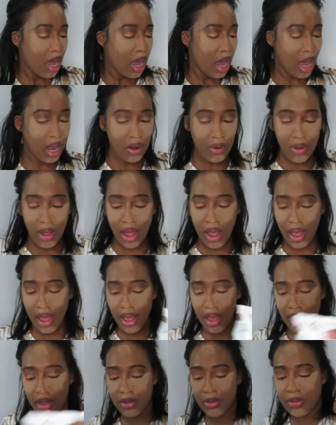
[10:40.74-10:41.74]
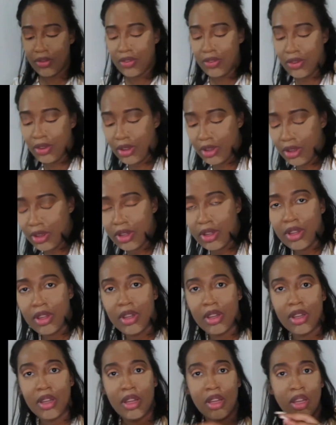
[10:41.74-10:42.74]
I don't have
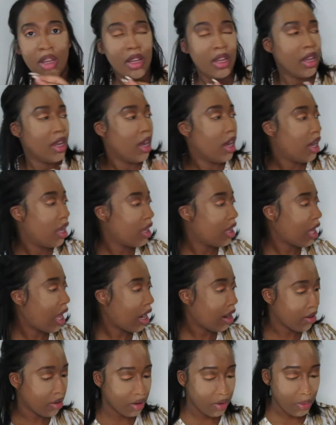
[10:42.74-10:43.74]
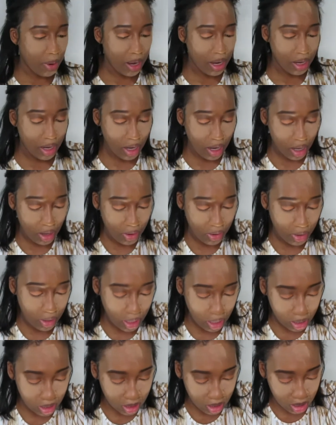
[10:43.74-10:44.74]
a liner right now
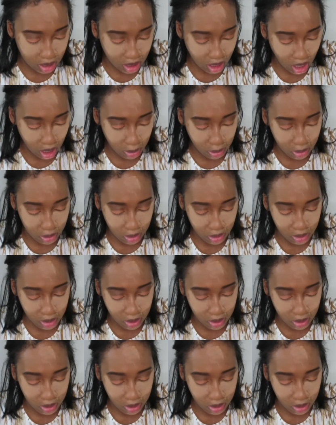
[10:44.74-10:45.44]
at this table.